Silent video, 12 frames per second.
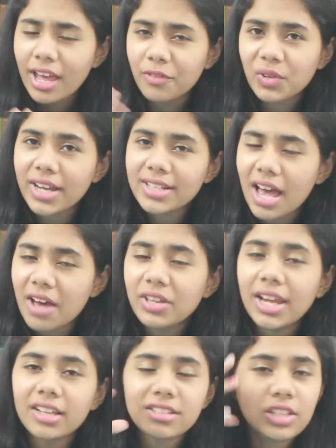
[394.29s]
If you guys have
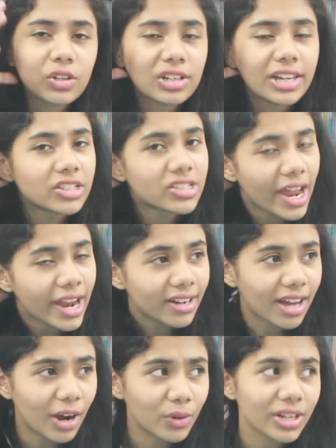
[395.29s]
the Alexa, you can like try
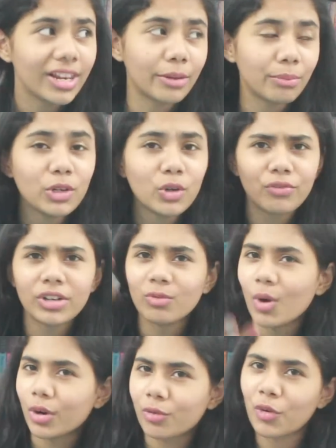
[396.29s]
it out and let me know if it
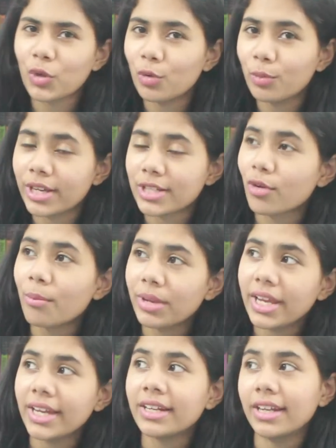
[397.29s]
worked for you, because for
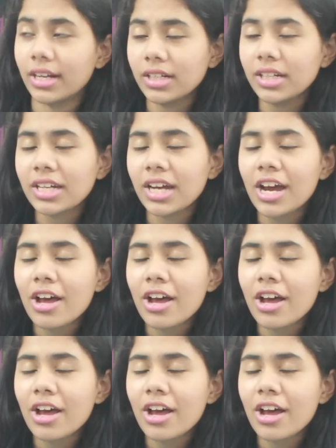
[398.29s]
me it didn't.